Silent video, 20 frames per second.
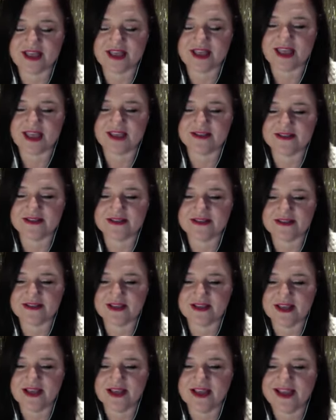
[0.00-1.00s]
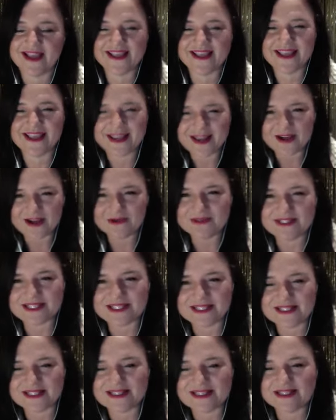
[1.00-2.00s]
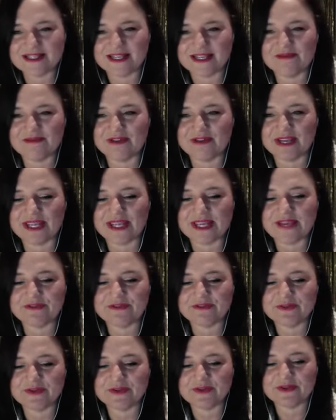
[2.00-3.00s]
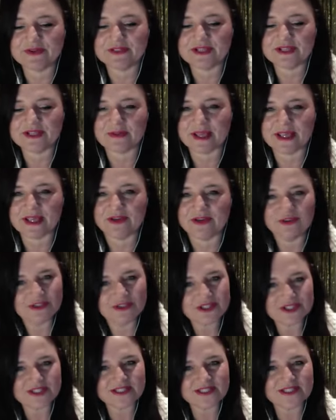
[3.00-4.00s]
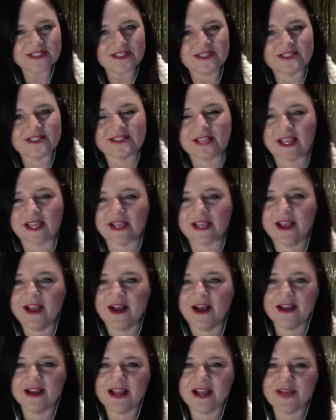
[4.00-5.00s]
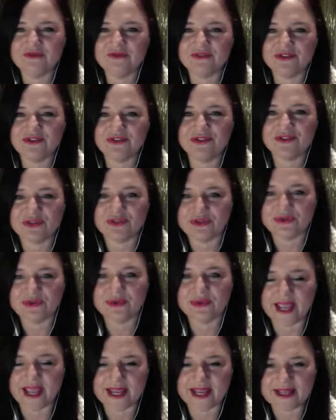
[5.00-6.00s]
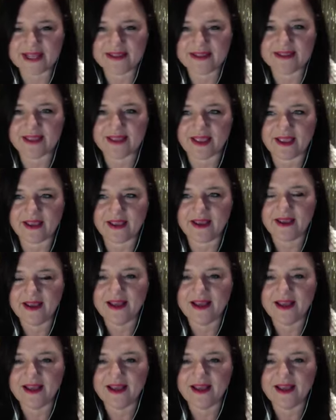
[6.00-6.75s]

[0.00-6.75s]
And again, I was instantly relieved because I'm like, consciousness, like I don't have to do anything.